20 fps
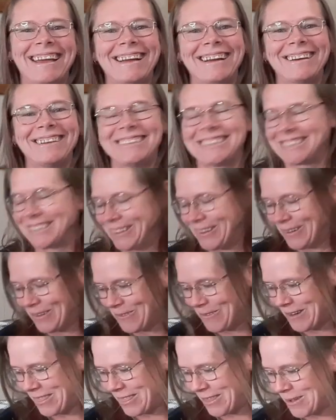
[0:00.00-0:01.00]
goes
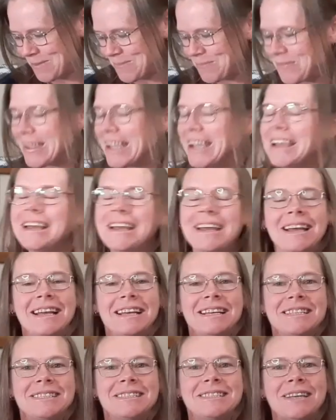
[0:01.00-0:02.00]
along with it.
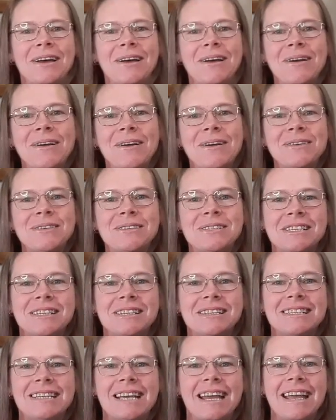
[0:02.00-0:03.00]
So
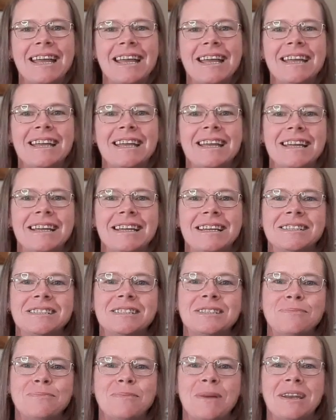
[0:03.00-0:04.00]
today
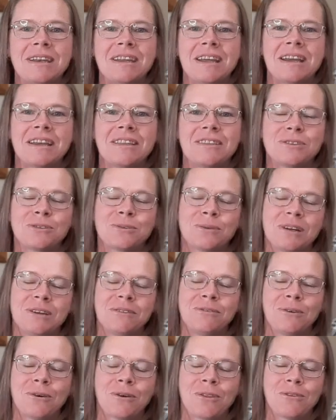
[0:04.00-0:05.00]
is Monday the
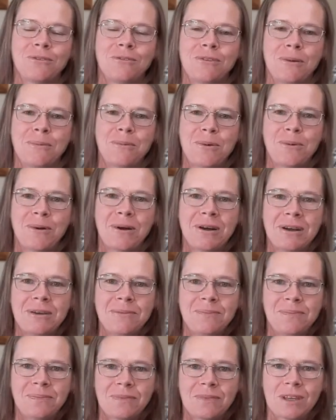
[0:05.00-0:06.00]
24th of February
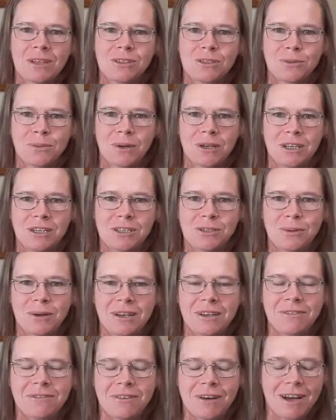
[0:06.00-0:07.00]

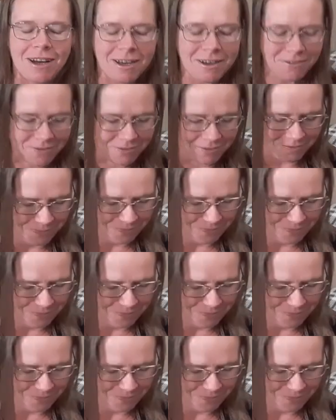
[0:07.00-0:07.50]
2025